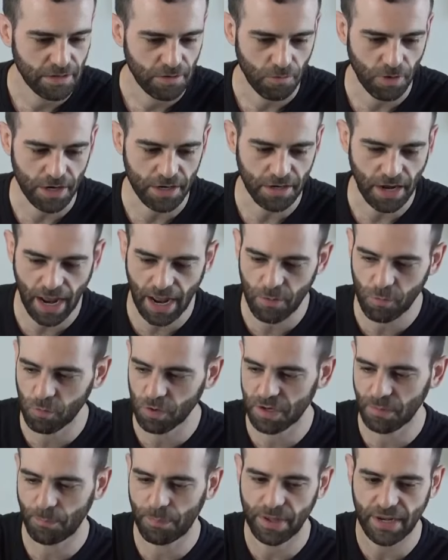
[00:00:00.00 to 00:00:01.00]
right? I
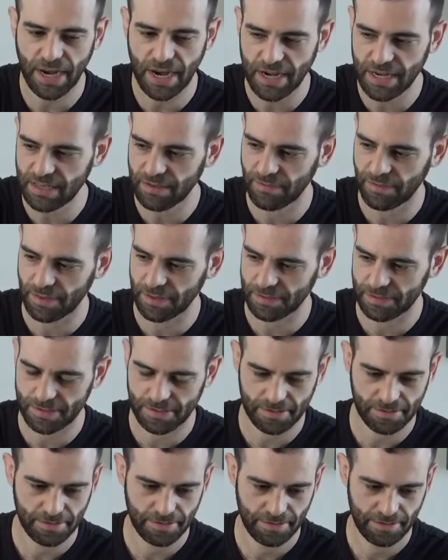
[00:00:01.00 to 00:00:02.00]
wouldn't put any of
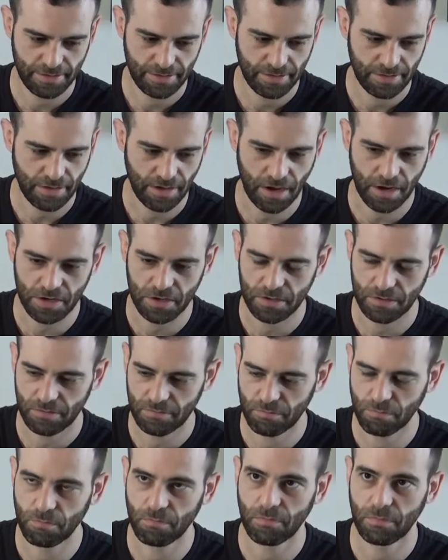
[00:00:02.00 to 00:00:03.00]
this on
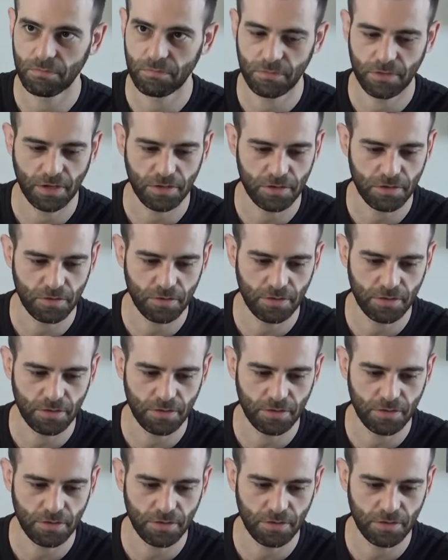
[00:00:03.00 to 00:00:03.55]
the